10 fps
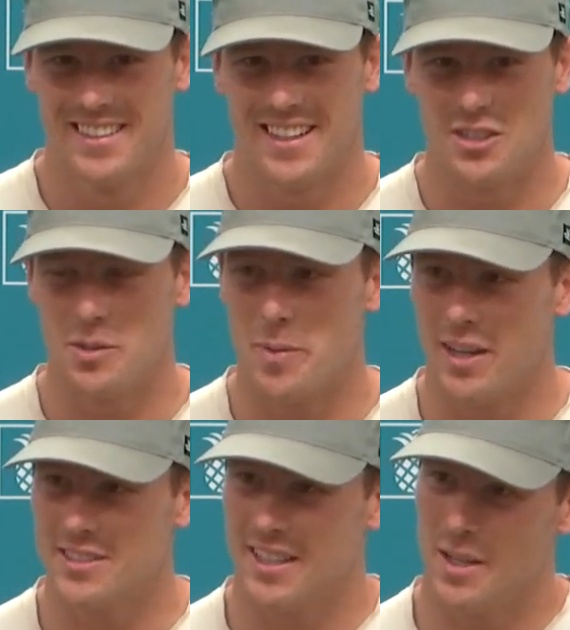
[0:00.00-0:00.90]
I was
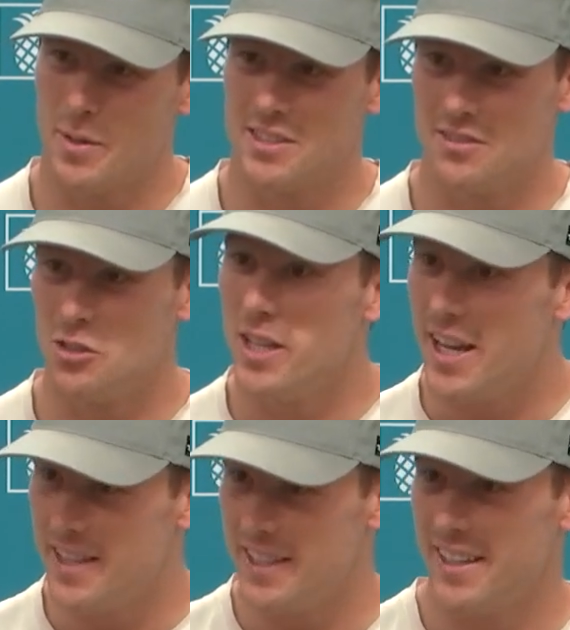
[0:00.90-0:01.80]
embarrassed that I let myself do
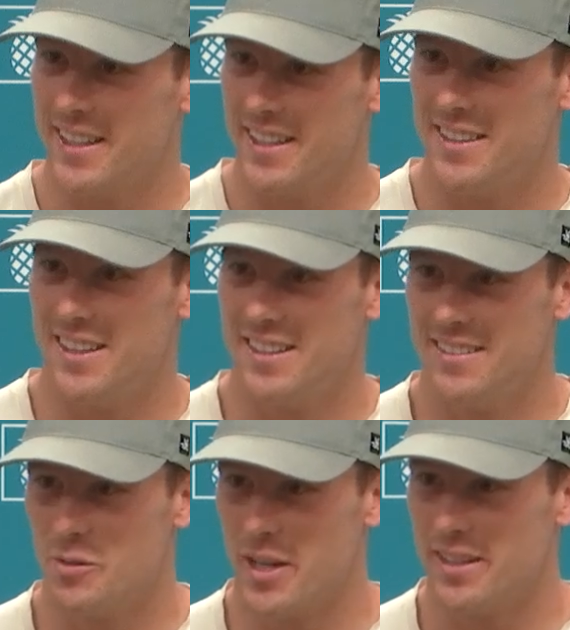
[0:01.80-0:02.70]
that. And then
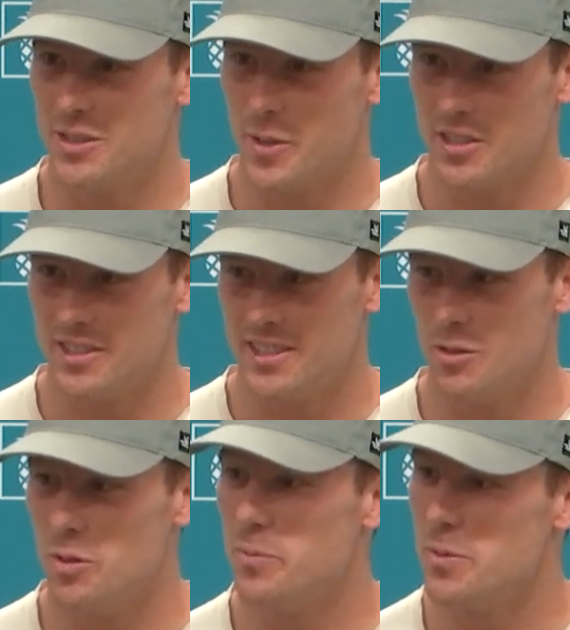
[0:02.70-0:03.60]
when I especially see
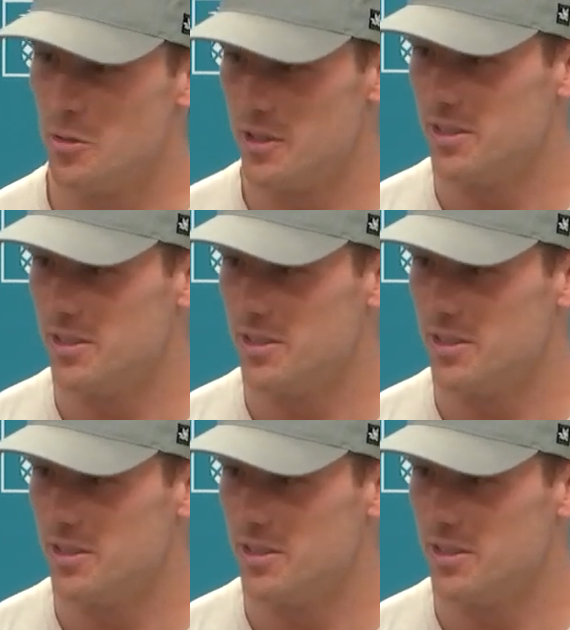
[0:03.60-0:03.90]
it when people,